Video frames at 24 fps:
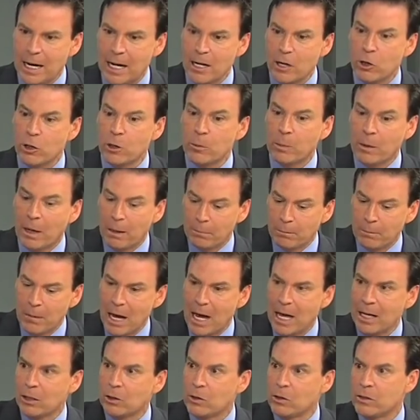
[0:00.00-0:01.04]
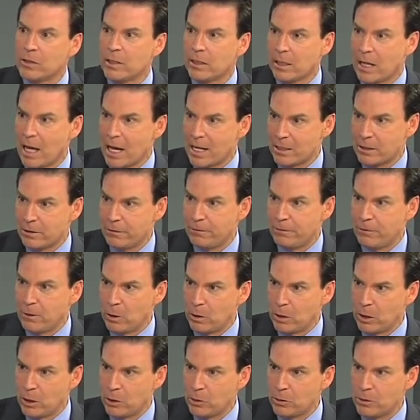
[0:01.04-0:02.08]
I know you brought models and lots of
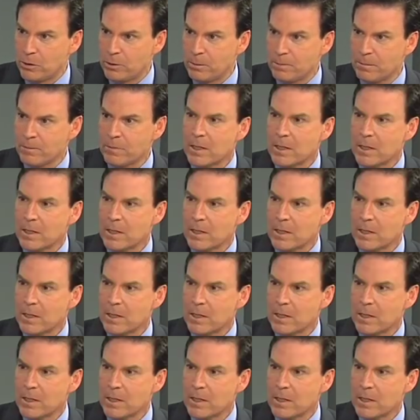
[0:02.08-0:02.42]
photos,